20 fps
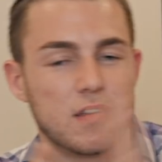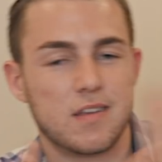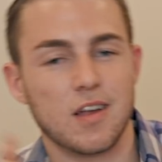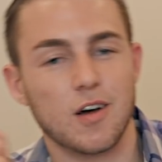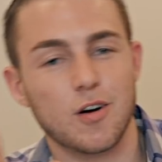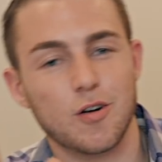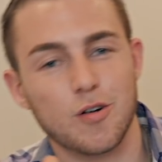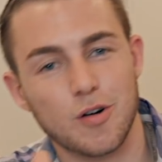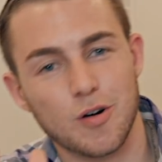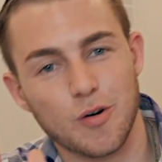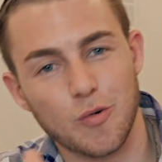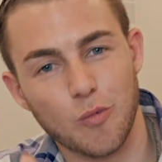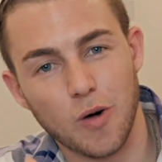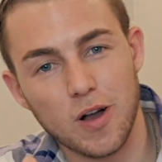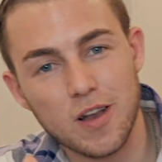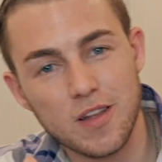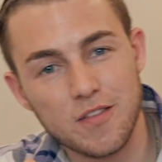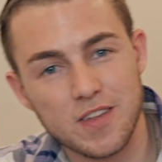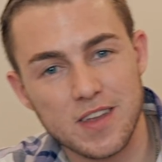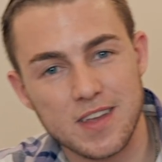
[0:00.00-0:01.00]
So
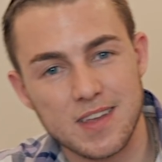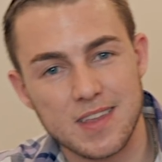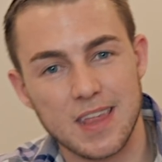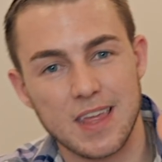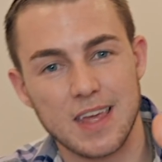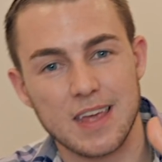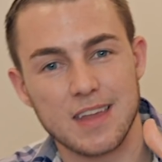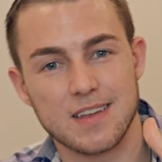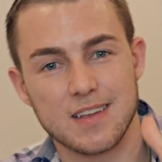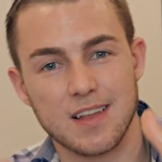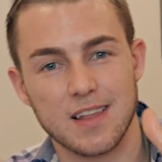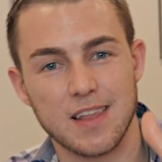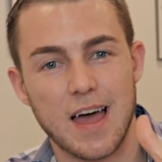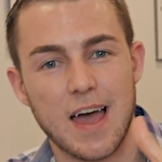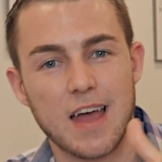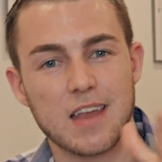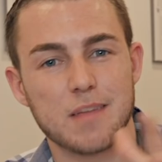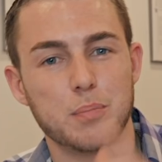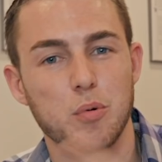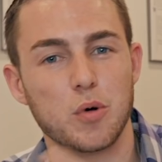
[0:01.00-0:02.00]
one of his things, the
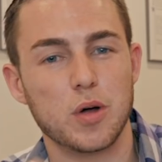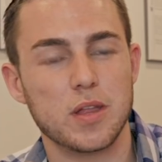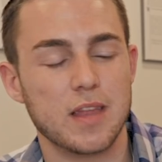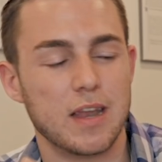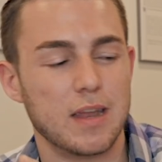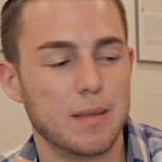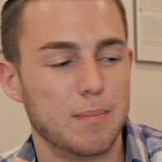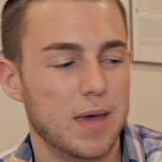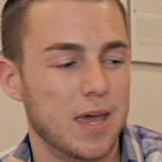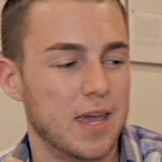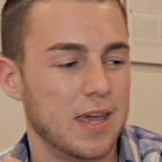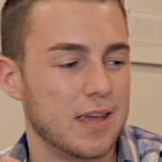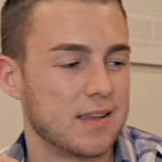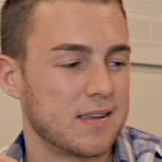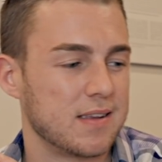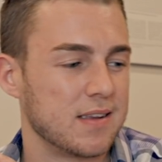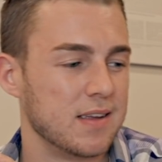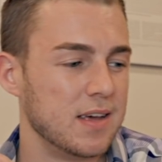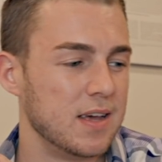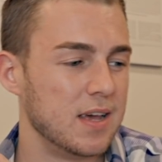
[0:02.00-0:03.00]
last point that he
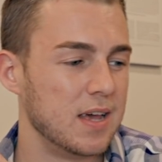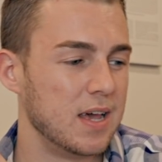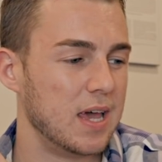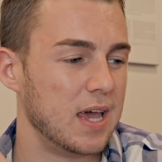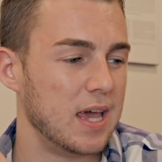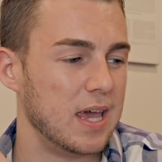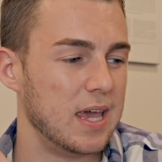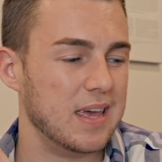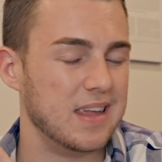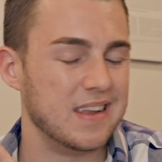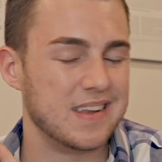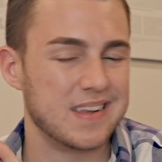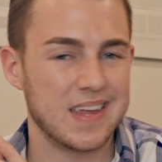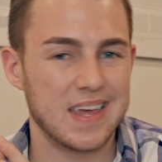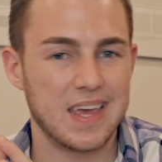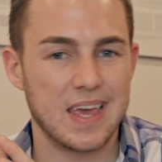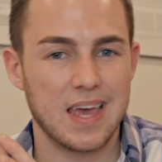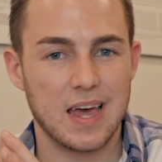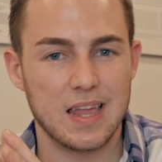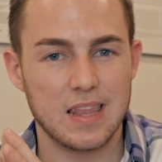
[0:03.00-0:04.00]
makes is
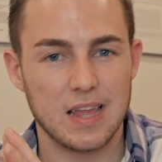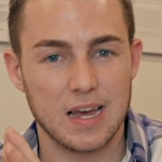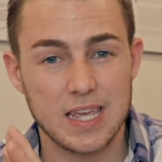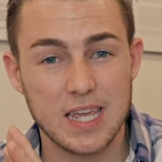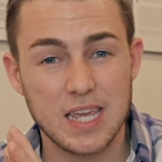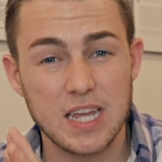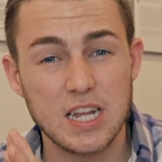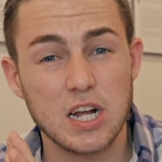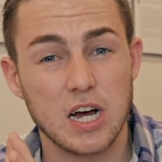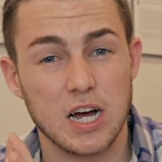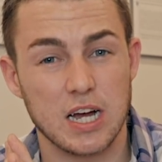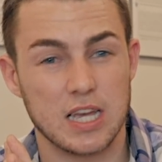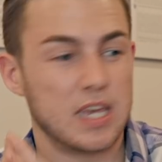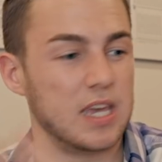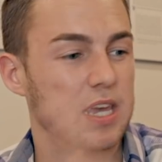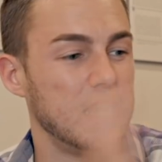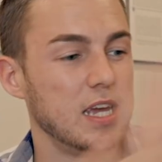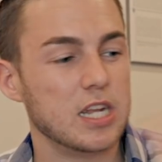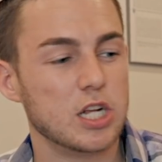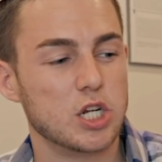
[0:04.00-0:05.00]
a
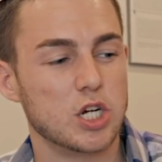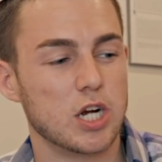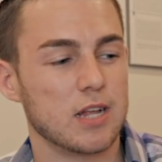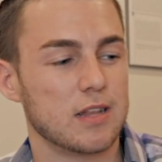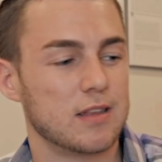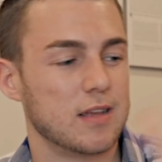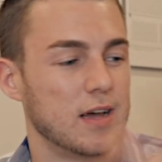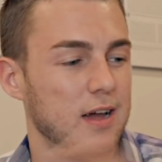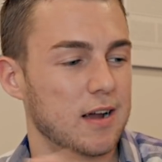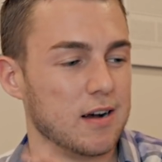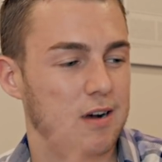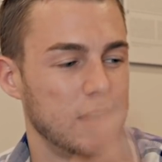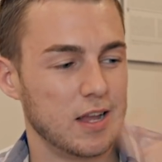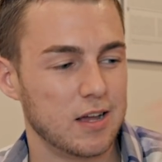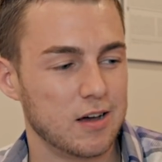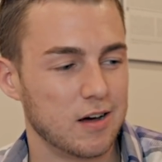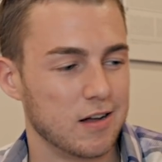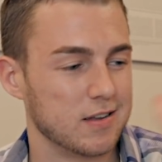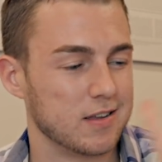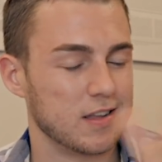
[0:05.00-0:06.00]
ketogenic diet, or he
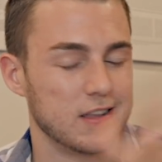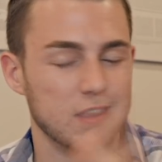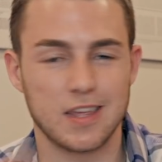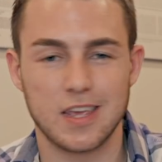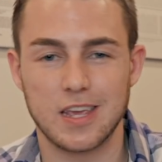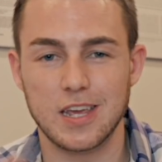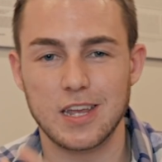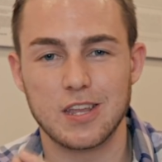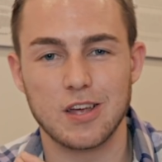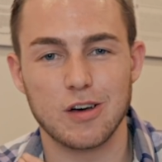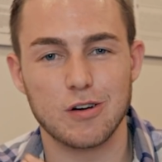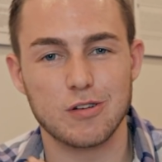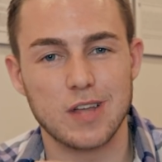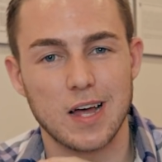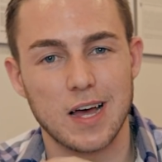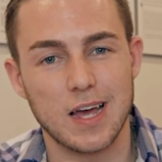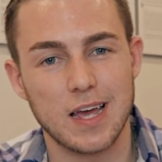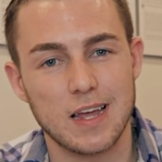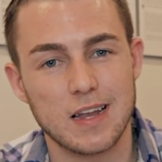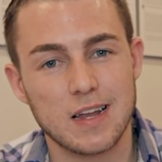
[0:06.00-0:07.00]
calls it the ketone
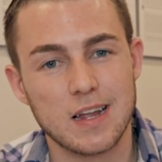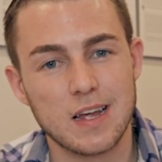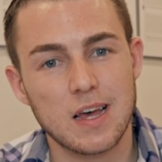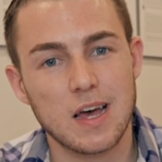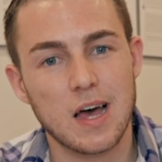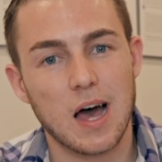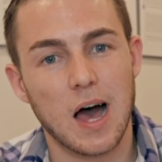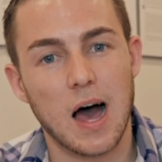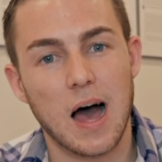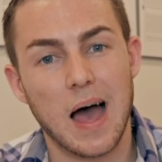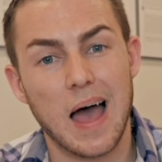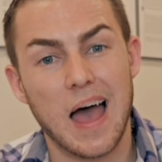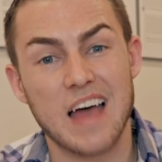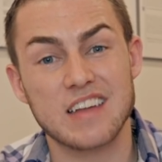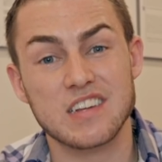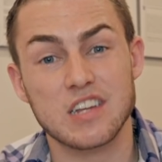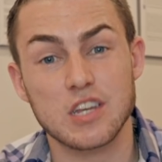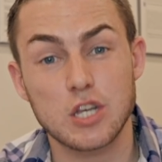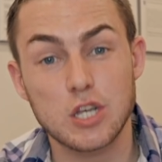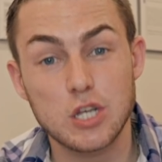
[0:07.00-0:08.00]
diet,
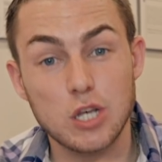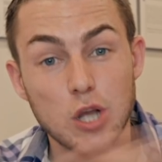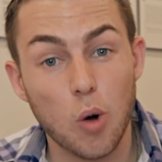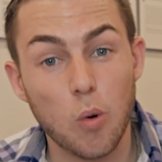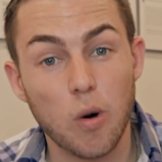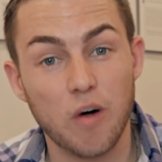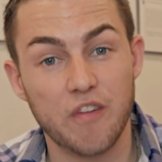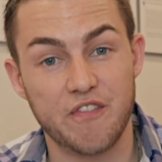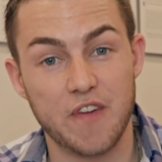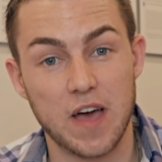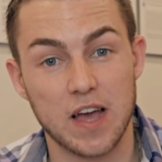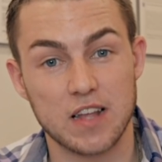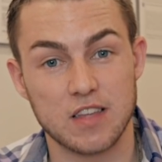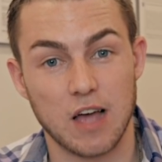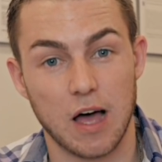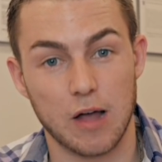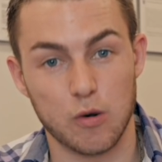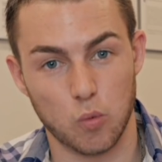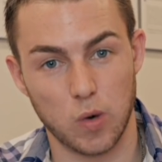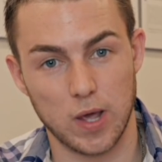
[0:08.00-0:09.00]
has no effect
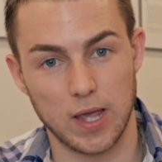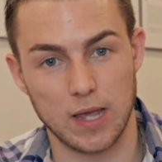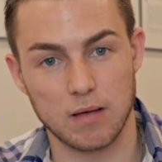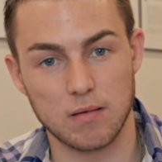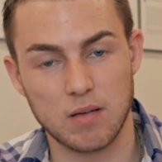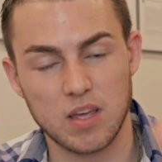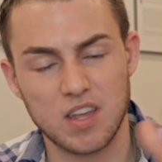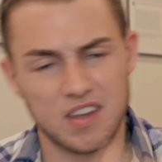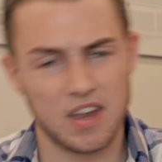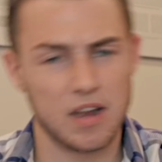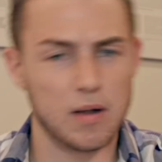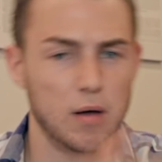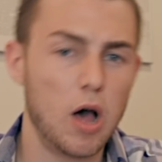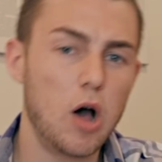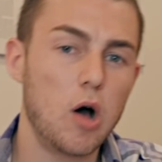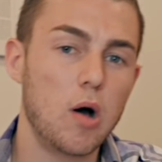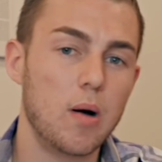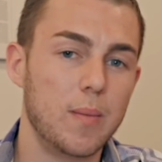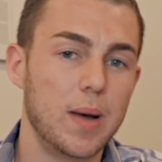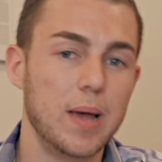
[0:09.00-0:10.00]
on weight. He said,
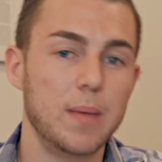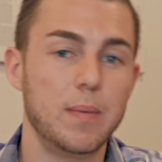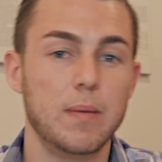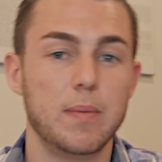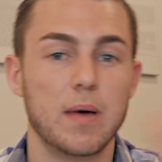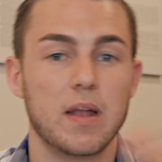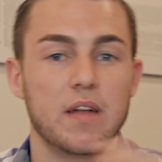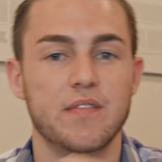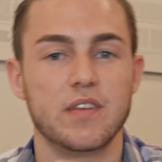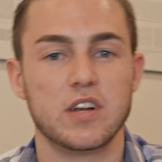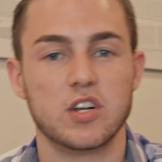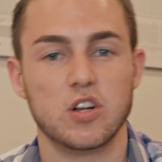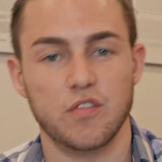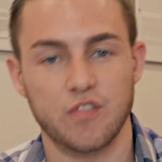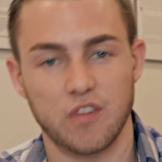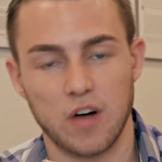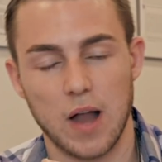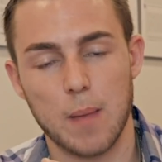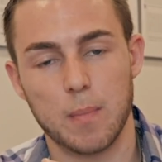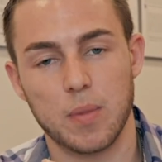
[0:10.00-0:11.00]
oh, it might be beneficial
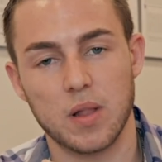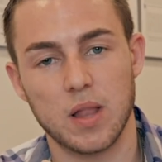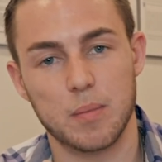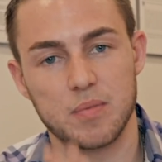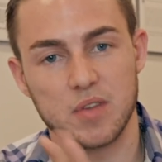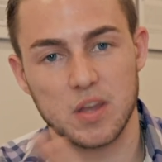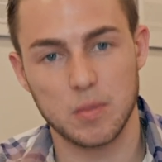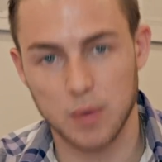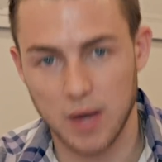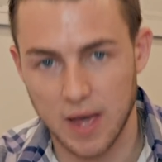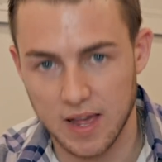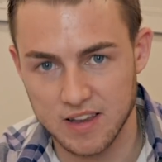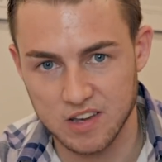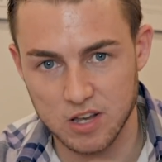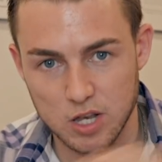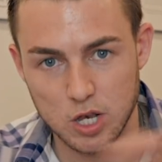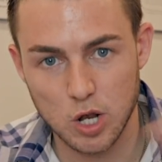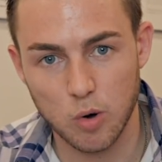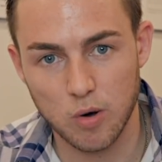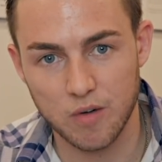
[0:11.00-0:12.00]
for epilepsy, but has
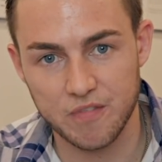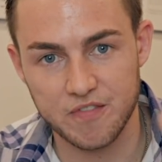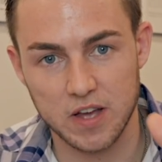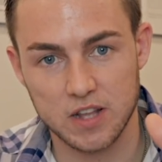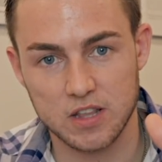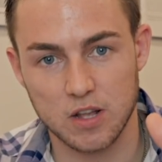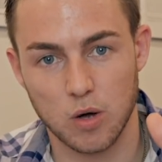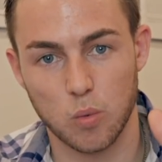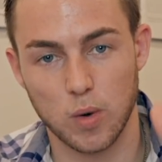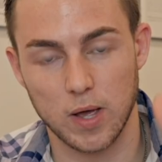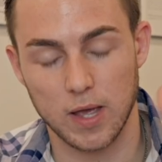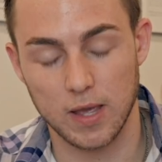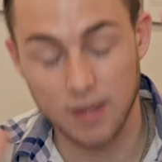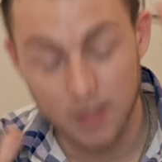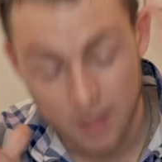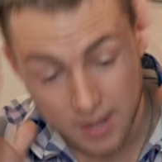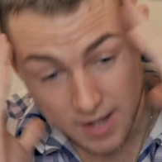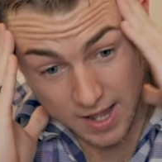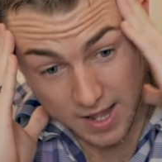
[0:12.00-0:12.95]
no effect on weight.